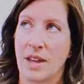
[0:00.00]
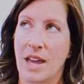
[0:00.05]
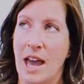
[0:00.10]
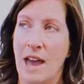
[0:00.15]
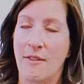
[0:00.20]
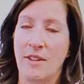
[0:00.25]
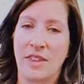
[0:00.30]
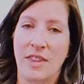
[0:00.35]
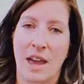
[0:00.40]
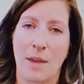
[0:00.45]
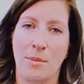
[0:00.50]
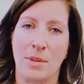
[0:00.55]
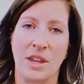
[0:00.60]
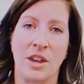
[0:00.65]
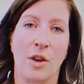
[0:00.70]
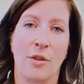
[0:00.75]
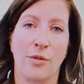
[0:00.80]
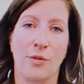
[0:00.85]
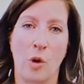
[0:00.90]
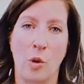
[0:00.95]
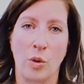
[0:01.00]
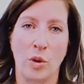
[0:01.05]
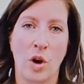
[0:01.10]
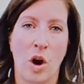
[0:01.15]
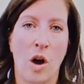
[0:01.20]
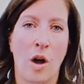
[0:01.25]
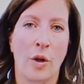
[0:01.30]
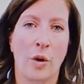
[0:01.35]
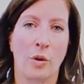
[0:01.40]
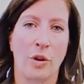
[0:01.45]
having that be a phone
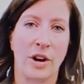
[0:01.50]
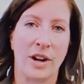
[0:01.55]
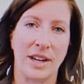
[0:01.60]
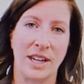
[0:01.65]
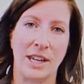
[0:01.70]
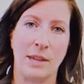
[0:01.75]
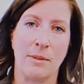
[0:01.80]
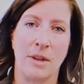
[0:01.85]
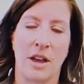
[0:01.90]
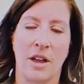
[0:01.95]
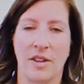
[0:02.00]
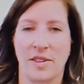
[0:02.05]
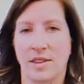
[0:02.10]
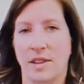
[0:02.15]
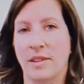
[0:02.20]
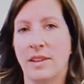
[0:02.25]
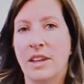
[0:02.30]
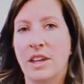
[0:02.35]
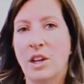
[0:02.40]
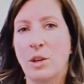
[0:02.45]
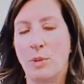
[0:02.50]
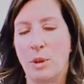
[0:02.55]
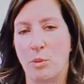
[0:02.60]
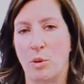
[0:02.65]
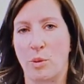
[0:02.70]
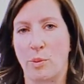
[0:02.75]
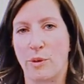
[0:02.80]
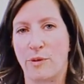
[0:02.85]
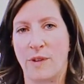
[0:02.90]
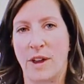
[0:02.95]
call or an email is a little bit
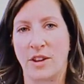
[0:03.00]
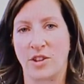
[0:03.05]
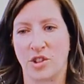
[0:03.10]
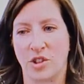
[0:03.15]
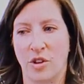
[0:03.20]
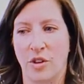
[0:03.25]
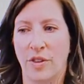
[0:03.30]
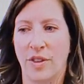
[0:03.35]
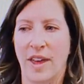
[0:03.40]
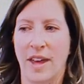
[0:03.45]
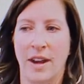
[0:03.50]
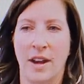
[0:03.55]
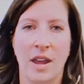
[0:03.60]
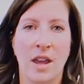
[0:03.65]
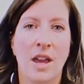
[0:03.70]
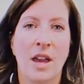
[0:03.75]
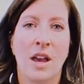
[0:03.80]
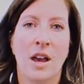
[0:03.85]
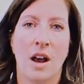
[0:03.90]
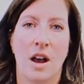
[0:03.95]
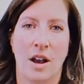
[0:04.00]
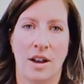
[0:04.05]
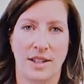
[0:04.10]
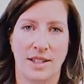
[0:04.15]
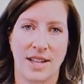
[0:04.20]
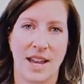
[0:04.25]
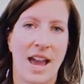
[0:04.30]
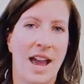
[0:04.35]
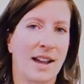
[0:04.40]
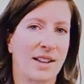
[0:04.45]
more professional than a
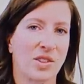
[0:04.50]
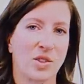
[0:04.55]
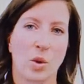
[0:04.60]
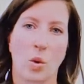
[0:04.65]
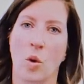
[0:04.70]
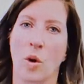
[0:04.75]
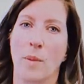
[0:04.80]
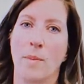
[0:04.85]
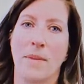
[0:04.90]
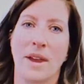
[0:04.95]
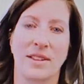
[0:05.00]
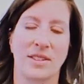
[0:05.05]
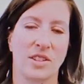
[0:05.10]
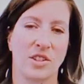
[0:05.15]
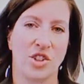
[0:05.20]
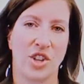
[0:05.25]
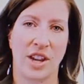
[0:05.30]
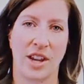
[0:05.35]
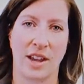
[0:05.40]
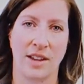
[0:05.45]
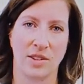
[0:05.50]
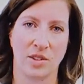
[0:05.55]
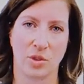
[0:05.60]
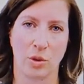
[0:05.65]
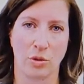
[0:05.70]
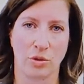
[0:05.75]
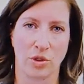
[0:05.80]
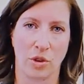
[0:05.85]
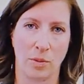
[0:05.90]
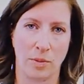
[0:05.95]
text or messaging on
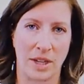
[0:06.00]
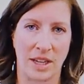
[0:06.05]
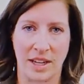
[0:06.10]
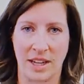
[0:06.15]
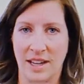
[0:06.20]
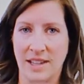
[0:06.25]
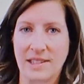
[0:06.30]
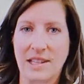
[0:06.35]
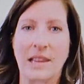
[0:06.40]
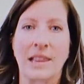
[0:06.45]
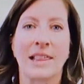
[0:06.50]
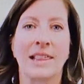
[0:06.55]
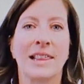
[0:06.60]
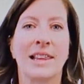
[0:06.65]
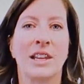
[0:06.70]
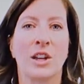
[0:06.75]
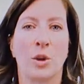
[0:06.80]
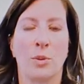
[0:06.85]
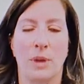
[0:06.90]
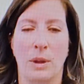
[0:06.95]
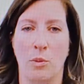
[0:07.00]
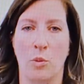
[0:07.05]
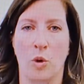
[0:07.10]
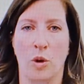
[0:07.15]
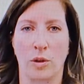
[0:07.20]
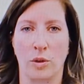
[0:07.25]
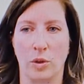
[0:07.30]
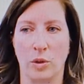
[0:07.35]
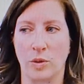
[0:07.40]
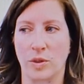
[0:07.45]
social media. It's a little bit
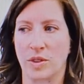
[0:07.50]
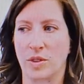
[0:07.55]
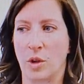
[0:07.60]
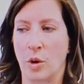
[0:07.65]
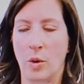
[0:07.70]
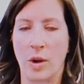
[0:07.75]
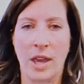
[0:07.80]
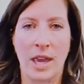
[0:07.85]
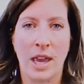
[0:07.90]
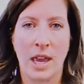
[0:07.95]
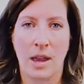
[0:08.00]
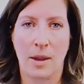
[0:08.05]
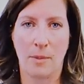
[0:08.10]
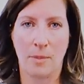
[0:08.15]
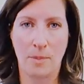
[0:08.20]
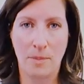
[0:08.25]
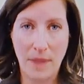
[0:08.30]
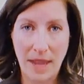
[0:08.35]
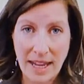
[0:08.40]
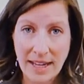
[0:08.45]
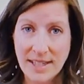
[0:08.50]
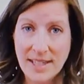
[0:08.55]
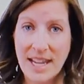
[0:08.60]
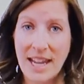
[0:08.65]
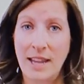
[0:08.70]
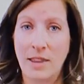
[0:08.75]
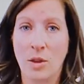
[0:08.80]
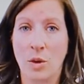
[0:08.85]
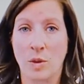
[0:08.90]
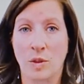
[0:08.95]
more loose. So
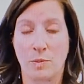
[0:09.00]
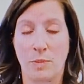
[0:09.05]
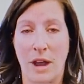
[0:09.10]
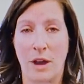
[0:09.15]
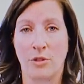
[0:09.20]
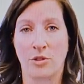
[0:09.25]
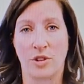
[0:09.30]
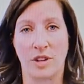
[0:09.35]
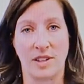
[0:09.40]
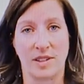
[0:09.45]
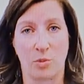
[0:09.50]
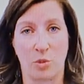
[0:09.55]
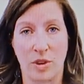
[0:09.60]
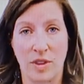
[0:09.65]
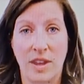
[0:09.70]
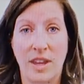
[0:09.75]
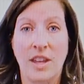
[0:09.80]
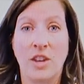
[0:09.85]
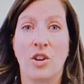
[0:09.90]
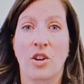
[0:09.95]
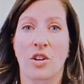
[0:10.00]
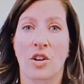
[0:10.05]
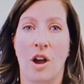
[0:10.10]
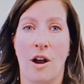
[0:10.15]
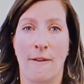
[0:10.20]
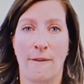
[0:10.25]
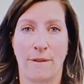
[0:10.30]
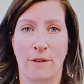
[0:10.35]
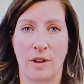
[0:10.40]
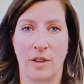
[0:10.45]
maintain those boundaries within your
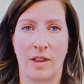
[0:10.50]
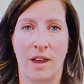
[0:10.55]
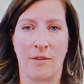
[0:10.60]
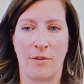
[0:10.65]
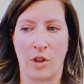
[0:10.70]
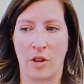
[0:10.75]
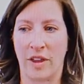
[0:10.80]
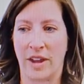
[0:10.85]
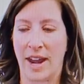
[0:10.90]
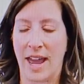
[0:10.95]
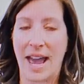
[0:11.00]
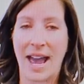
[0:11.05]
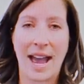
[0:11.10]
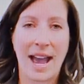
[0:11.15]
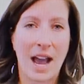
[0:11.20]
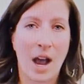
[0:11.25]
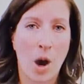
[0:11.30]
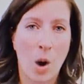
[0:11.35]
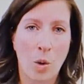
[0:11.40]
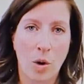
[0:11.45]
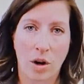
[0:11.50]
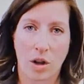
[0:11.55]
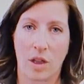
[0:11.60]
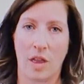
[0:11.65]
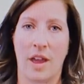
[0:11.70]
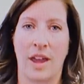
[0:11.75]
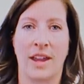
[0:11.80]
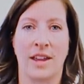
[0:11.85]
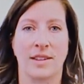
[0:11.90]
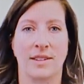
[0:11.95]
comfort level. And how are
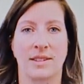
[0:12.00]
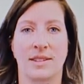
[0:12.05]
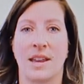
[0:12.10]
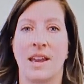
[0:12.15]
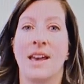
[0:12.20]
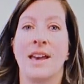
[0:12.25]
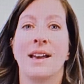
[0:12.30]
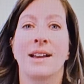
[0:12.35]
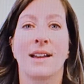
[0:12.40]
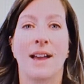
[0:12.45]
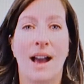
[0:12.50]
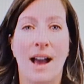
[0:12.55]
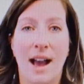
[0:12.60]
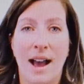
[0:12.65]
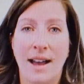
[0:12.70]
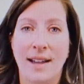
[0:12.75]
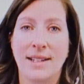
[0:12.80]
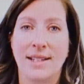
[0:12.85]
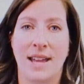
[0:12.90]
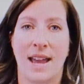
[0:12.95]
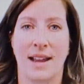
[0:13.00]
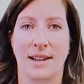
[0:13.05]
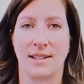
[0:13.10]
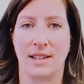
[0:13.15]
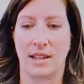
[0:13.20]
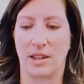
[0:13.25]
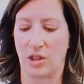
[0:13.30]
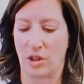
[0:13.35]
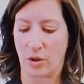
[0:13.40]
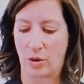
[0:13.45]
clients
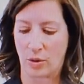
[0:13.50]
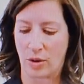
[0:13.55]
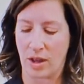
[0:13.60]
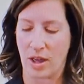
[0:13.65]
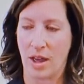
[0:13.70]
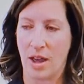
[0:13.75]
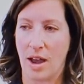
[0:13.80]
contacting you?